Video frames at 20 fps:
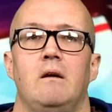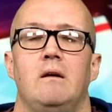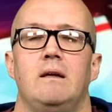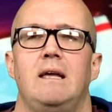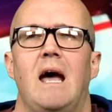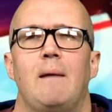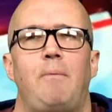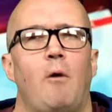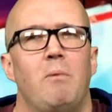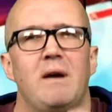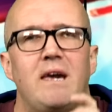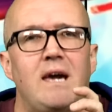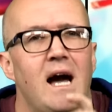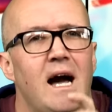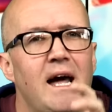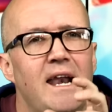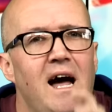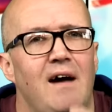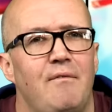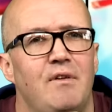Yeah, but we
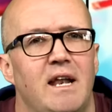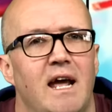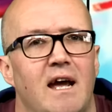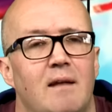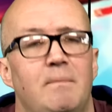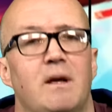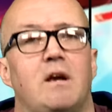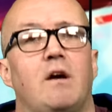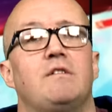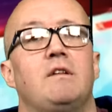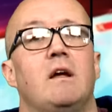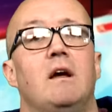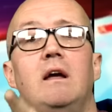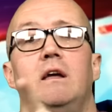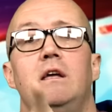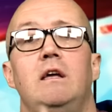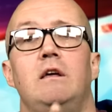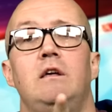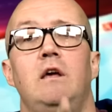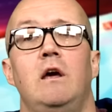can't have argument. it, in because
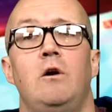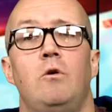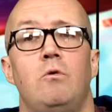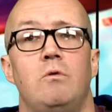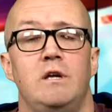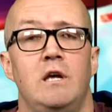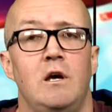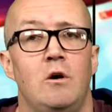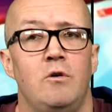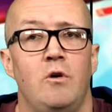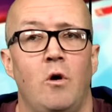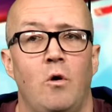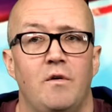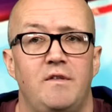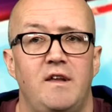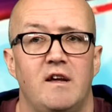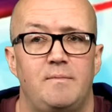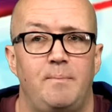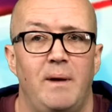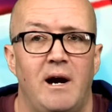you you know
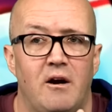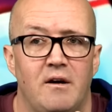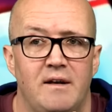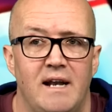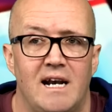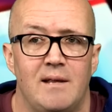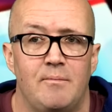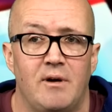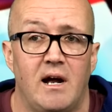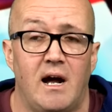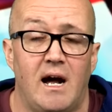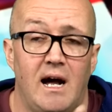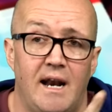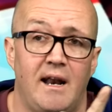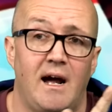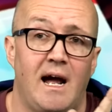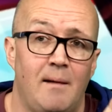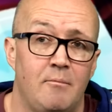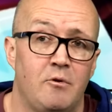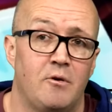this better than anybody, and
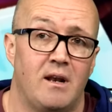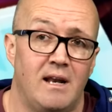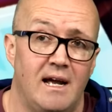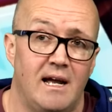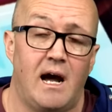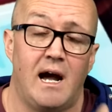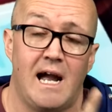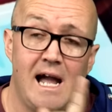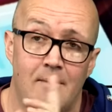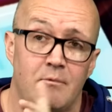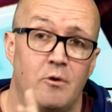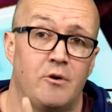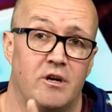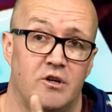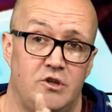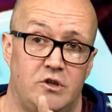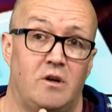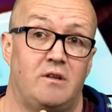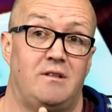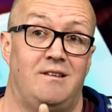I am going to I am going to
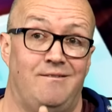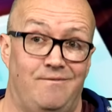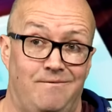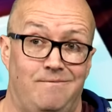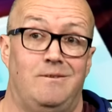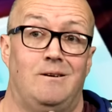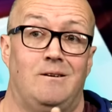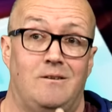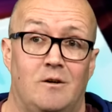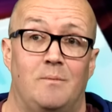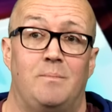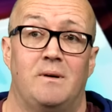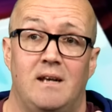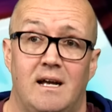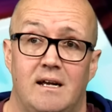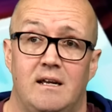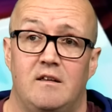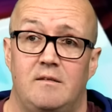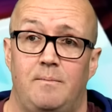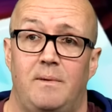shut the fuck up and
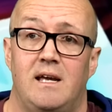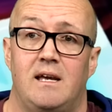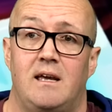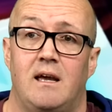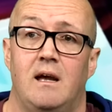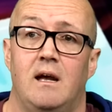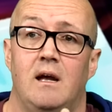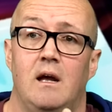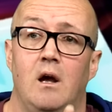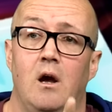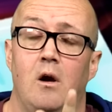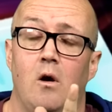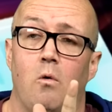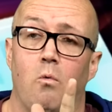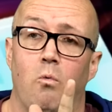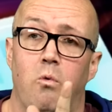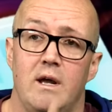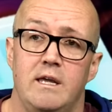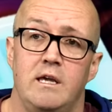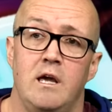let you speak
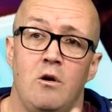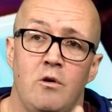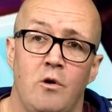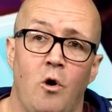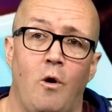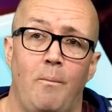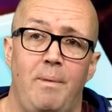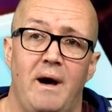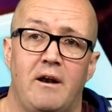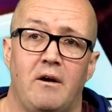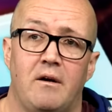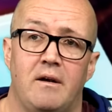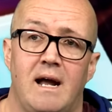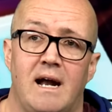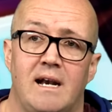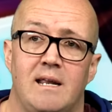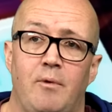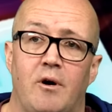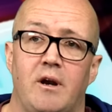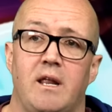you know better than
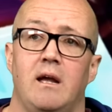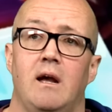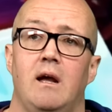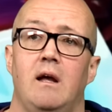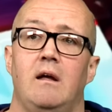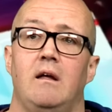anybody.